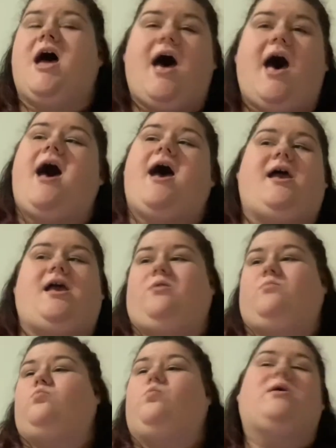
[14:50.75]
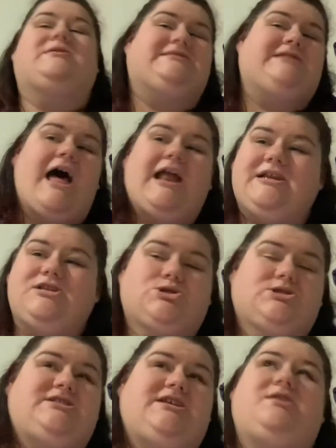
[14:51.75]
I was not
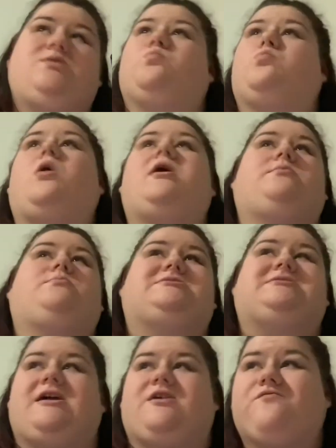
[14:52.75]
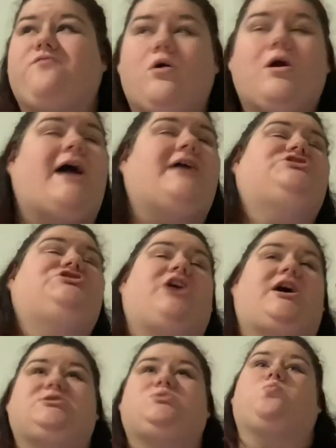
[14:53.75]
interested in what it was there for. I
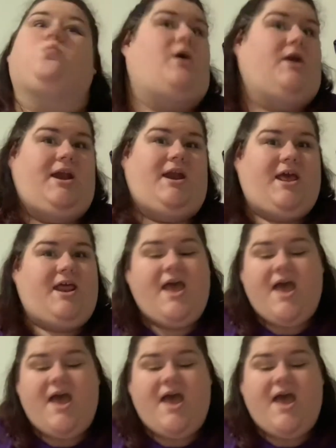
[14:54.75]
just wanted it.